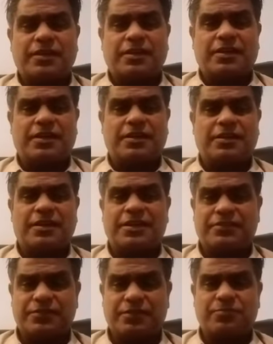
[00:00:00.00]
uh,
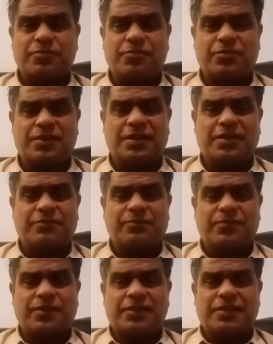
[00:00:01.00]
enter Portugal
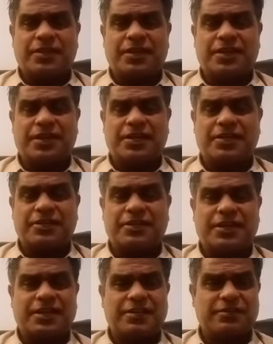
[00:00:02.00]
and
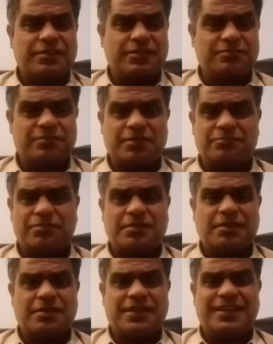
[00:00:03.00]
can uh,
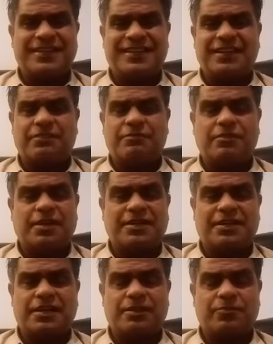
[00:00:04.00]
uh can live
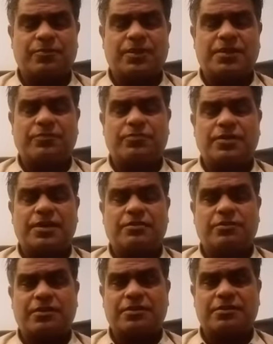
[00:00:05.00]
and can apply for
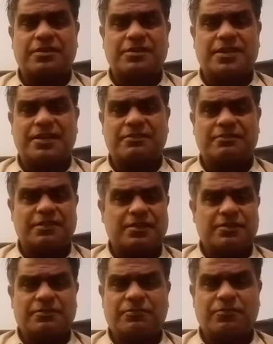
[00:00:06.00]
work, can
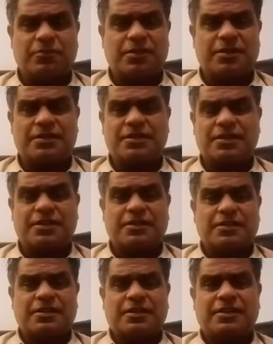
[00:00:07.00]
work
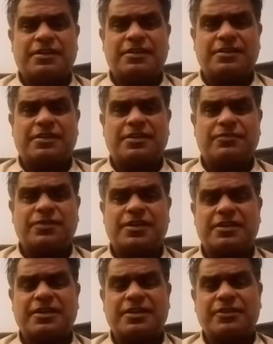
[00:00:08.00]
uh,
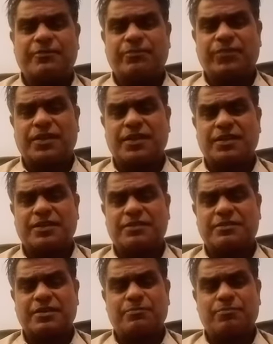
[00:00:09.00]
definitely mm, uh,
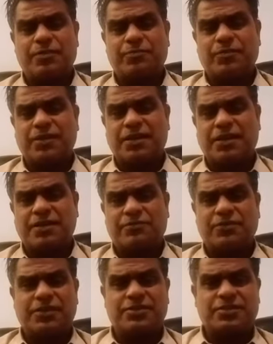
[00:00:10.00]
some people are
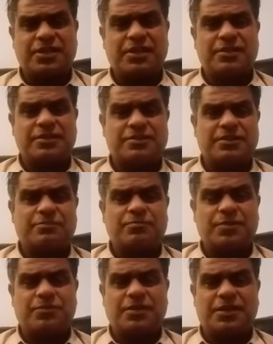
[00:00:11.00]
with skilled some
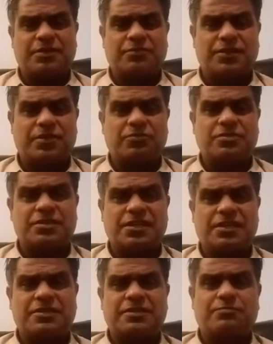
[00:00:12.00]
people are without
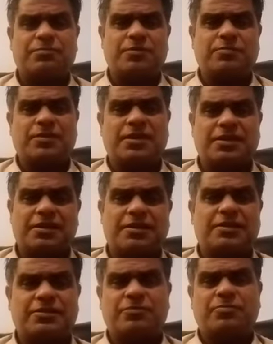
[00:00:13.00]
skilled some people are
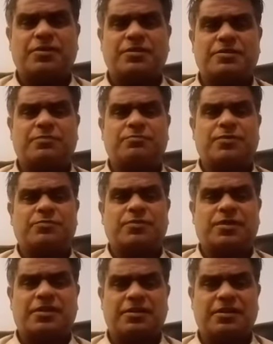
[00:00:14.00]
eligible some
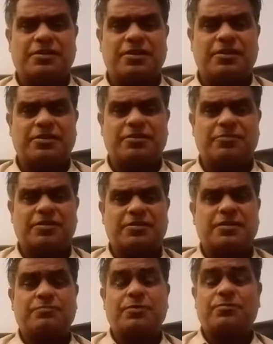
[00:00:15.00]
people are not eligible
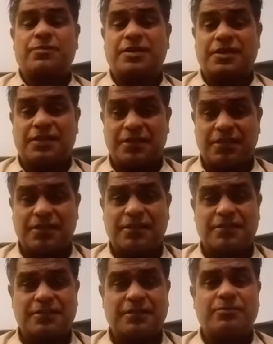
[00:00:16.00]
some people are legal
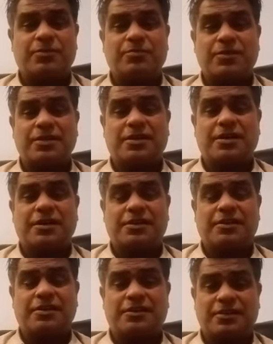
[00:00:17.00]
some people are
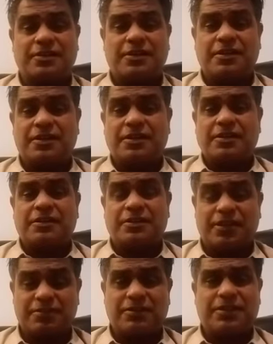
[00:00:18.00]
not
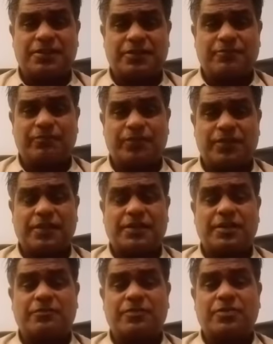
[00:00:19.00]
not legal they
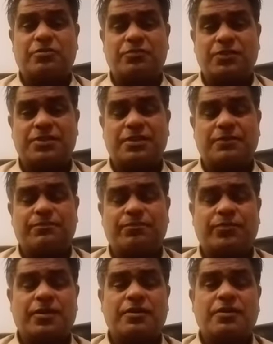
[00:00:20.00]
came without visa
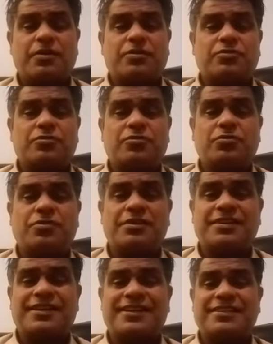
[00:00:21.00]
so
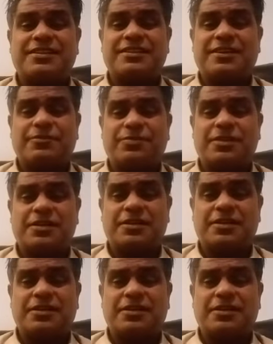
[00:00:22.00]
it's definitely